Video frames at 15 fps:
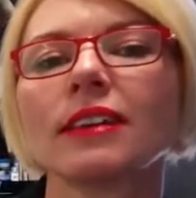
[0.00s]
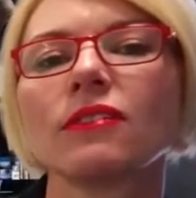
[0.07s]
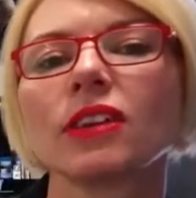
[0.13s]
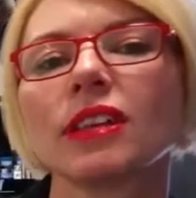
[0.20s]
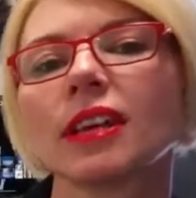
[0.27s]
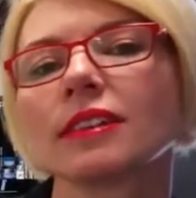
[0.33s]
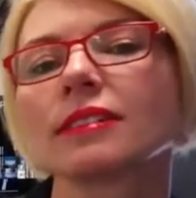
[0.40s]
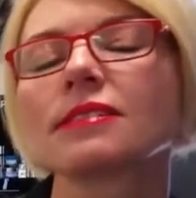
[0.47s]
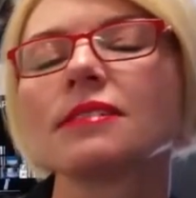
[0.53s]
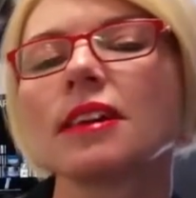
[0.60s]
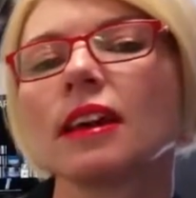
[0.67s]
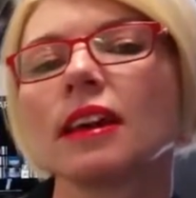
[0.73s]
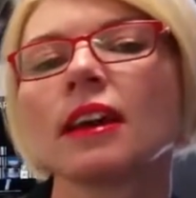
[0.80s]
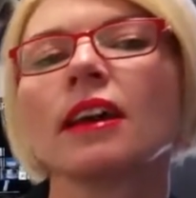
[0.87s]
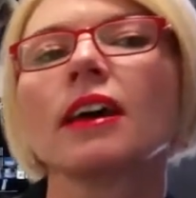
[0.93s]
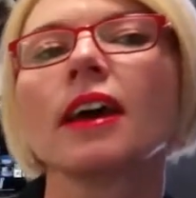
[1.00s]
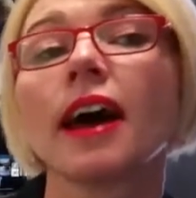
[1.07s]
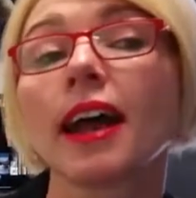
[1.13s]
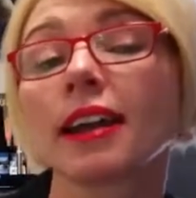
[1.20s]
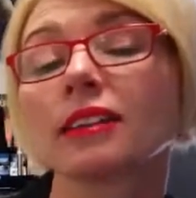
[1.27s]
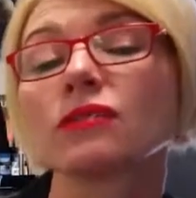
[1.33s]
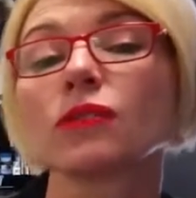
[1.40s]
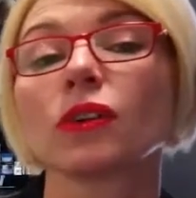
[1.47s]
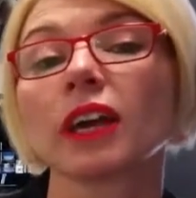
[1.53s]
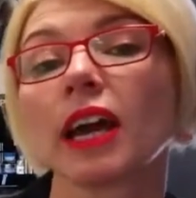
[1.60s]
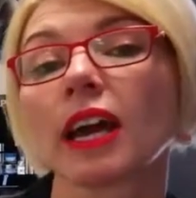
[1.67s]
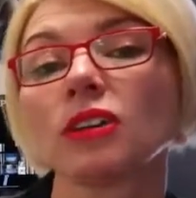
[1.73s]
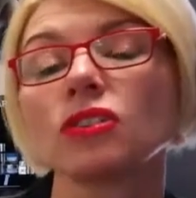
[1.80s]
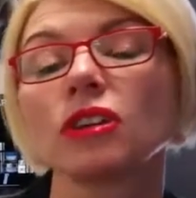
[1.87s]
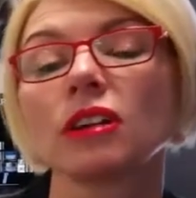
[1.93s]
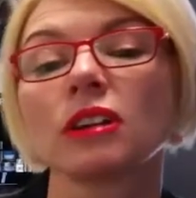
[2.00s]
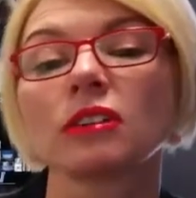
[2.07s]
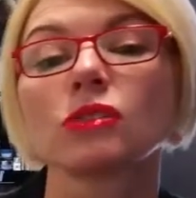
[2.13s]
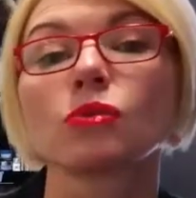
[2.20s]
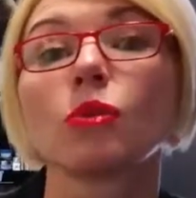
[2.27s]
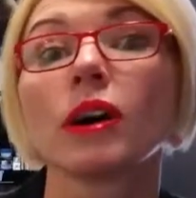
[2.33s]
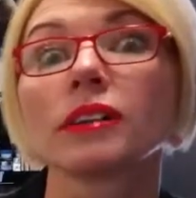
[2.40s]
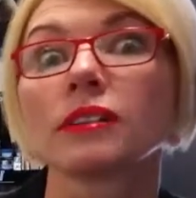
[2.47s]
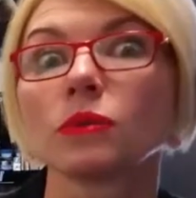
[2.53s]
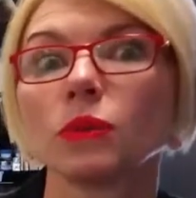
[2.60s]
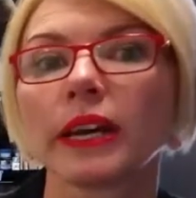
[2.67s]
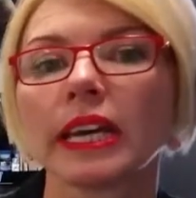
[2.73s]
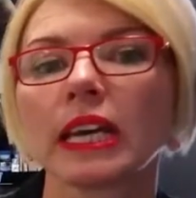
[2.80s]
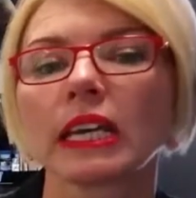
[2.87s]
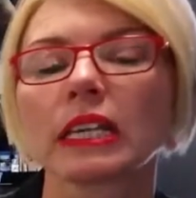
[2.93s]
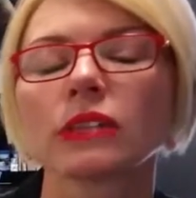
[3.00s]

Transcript: giving their skin an exfoliation twice a week.